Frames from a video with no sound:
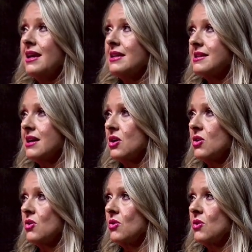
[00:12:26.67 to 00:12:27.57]

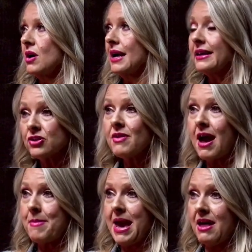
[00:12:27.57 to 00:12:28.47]
So I can do
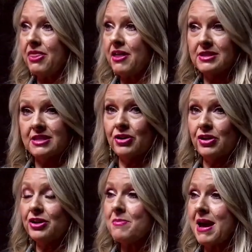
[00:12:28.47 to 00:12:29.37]
that math. I was never
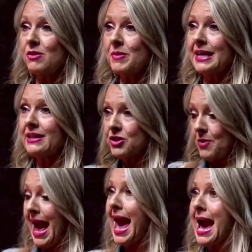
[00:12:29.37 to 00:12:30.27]
good at math, but I could do
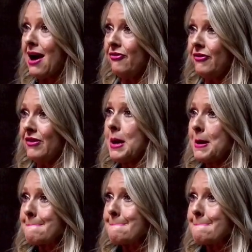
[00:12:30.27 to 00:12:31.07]
half. easy, yeah.